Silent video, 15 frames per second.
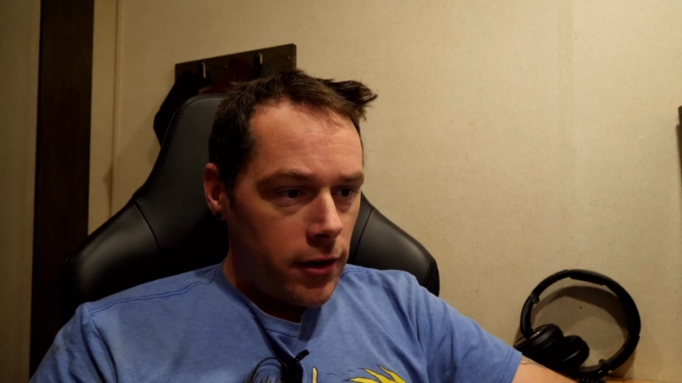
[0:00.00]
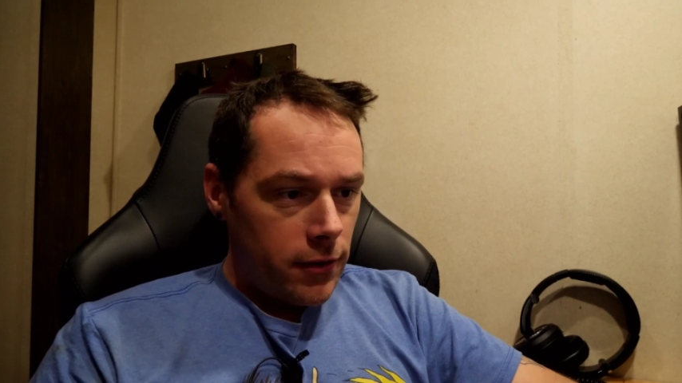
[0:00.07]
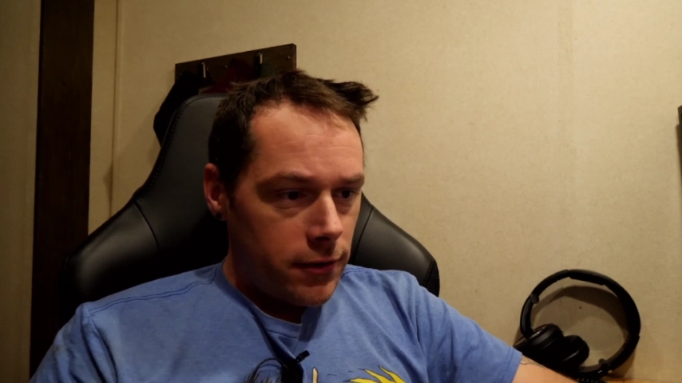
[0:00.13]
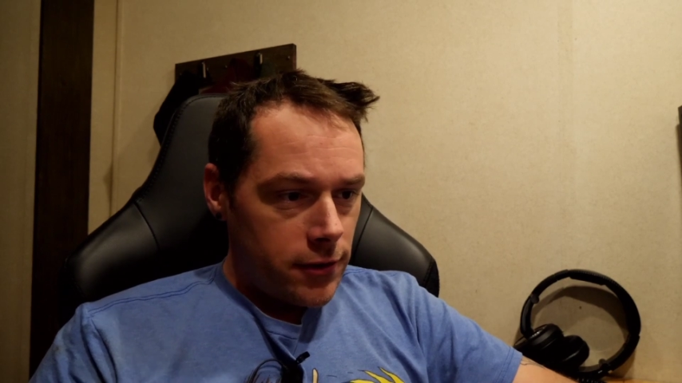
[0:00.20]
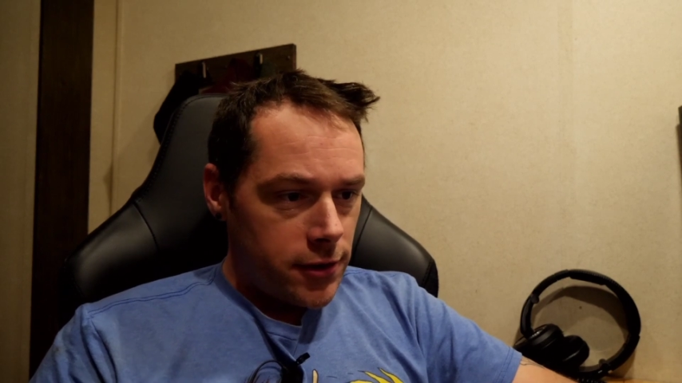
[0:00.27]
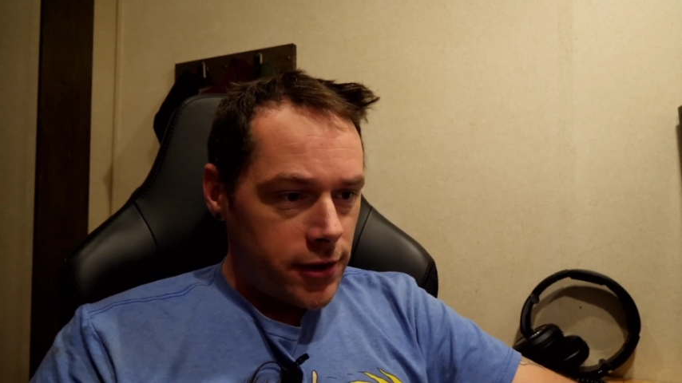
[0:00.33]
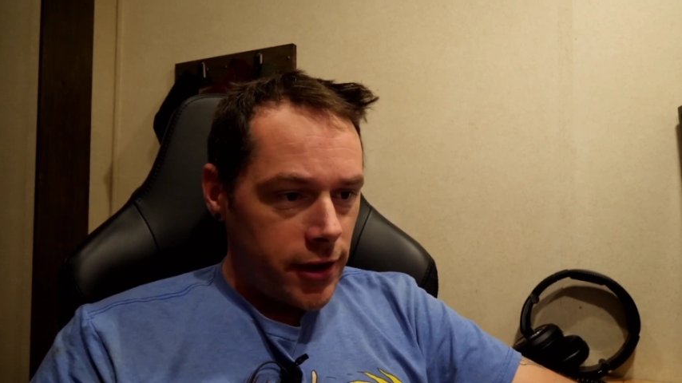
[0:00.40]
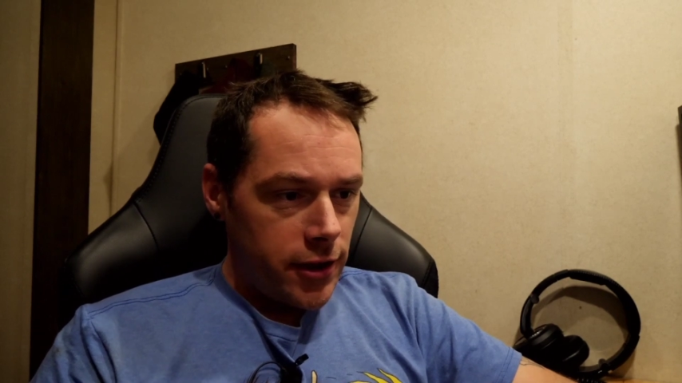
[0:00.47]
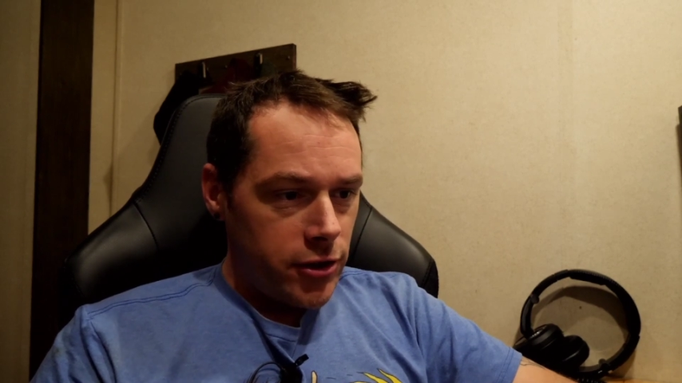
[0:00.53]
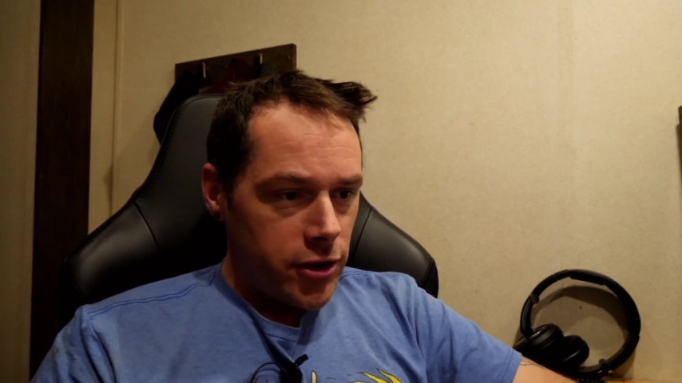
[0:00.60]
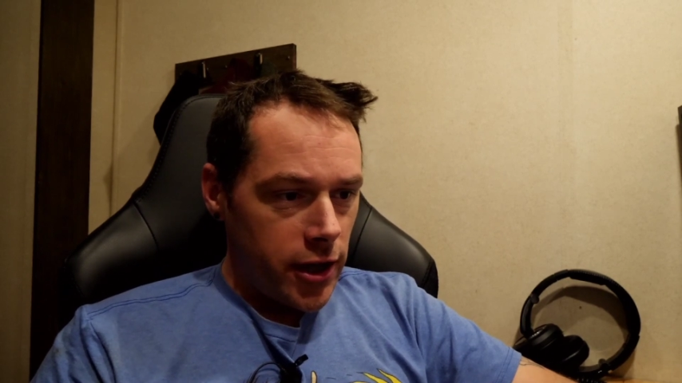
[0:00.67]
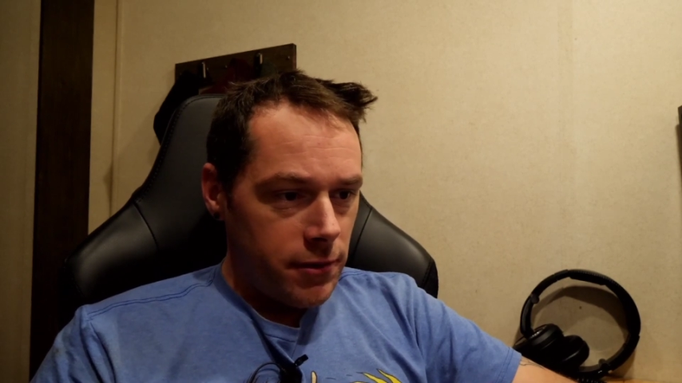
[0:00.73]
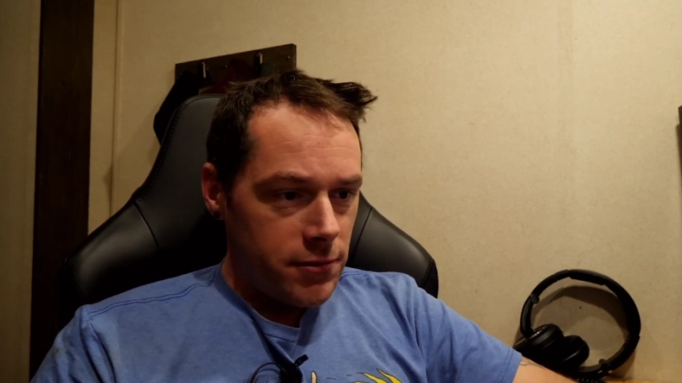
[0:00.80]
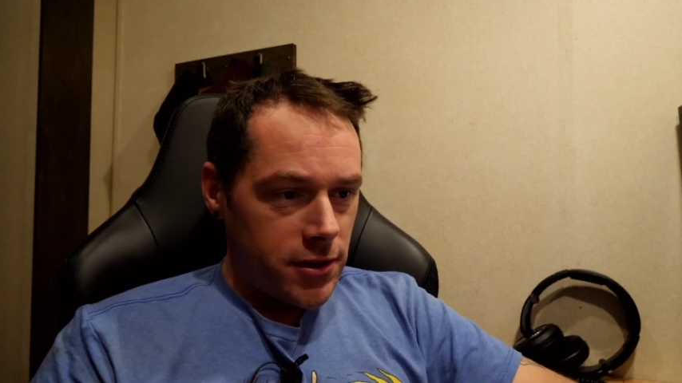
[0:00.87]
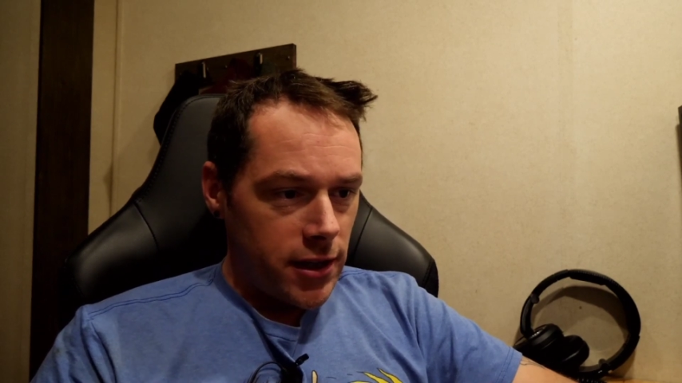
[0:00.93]
Let's see,
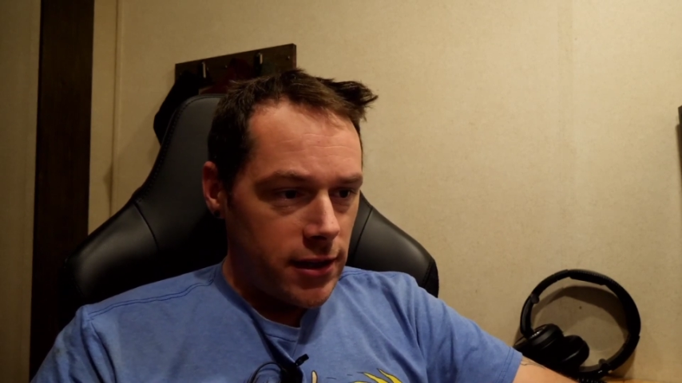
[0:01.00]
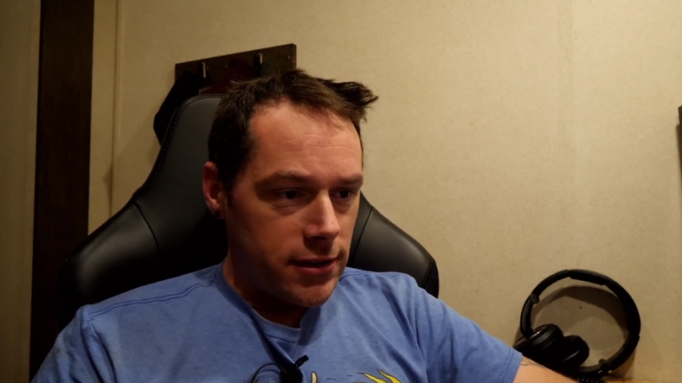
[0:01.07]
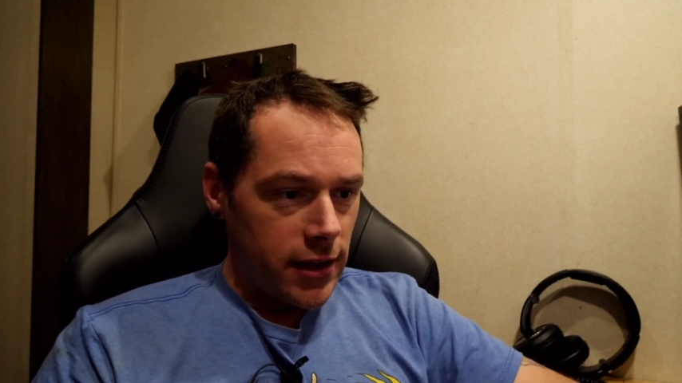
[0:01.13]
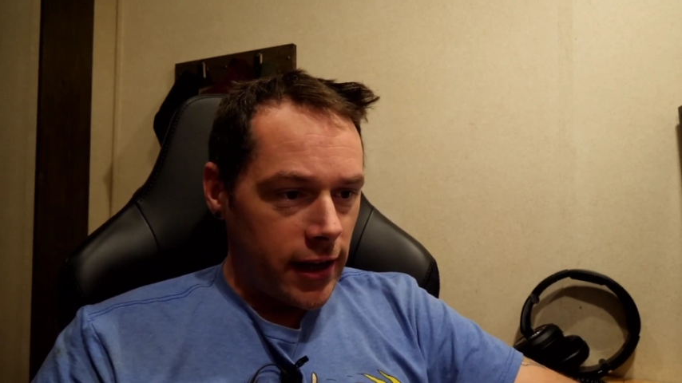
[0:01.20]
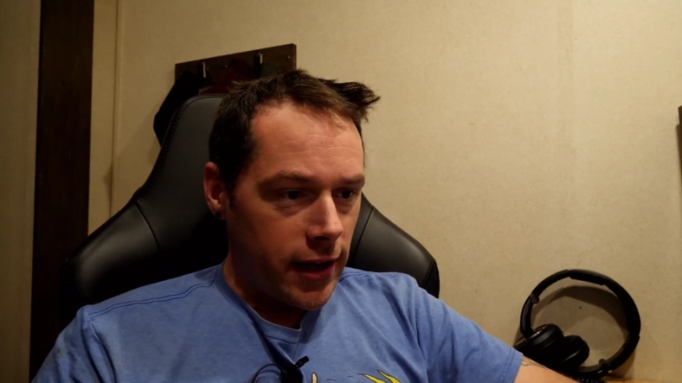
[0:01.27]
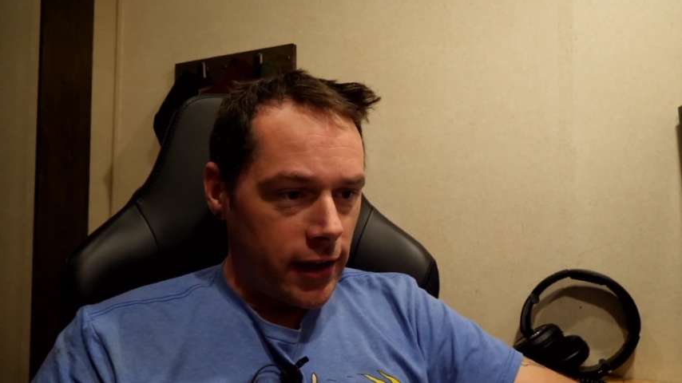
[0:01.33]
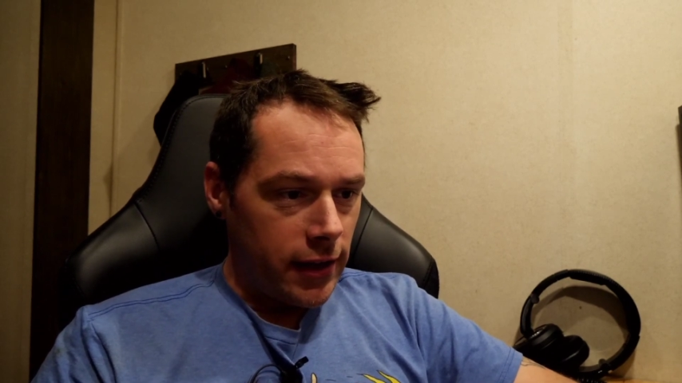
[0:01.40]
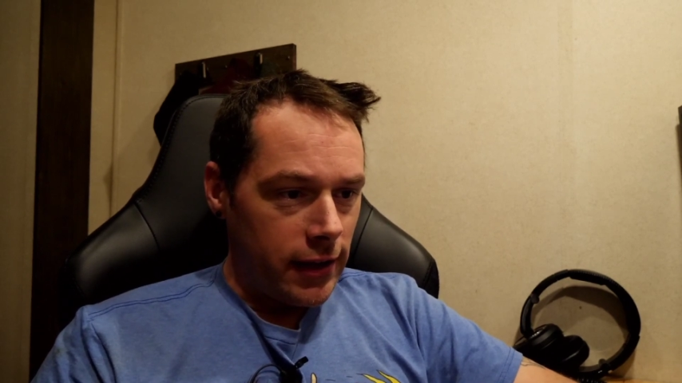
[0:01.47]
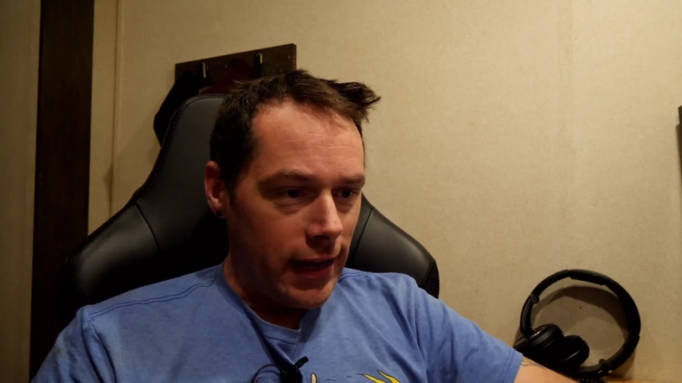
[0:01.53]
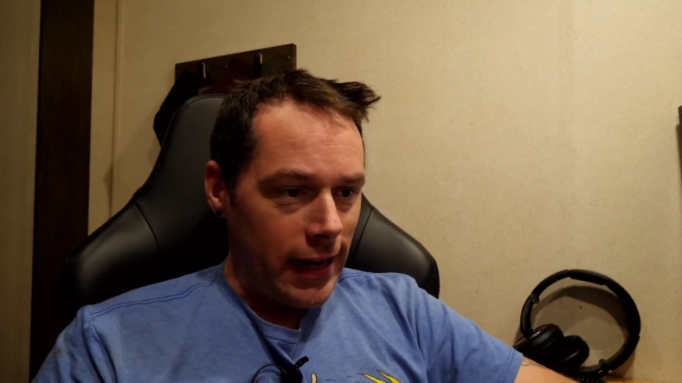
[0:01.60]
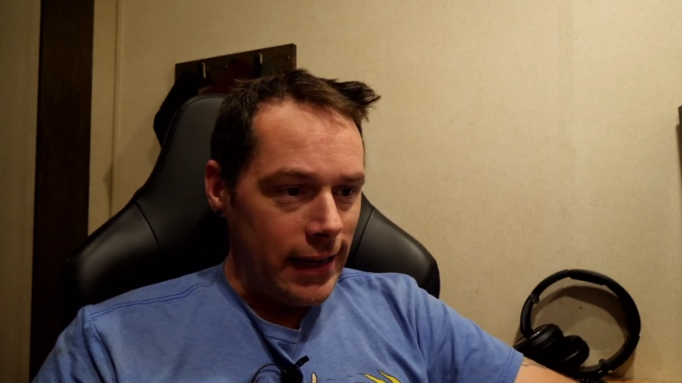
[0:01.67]
James says, I got an